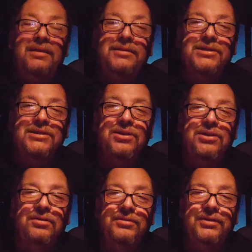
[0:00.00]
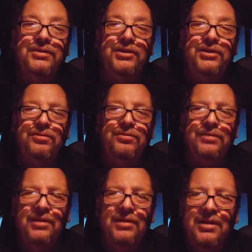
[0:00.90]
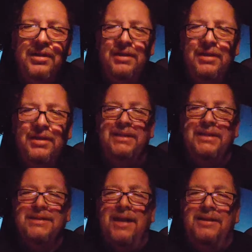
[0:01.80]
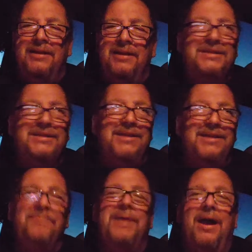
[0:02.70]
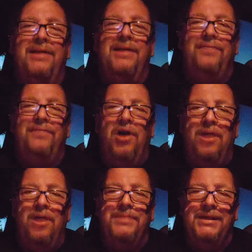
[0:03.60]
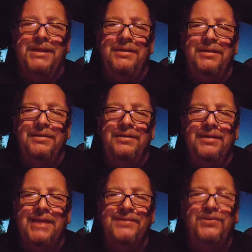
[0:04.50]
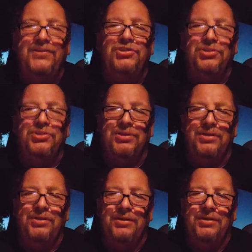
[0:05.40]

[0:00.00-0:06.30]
So, it's some kind of hominid, that's for sure.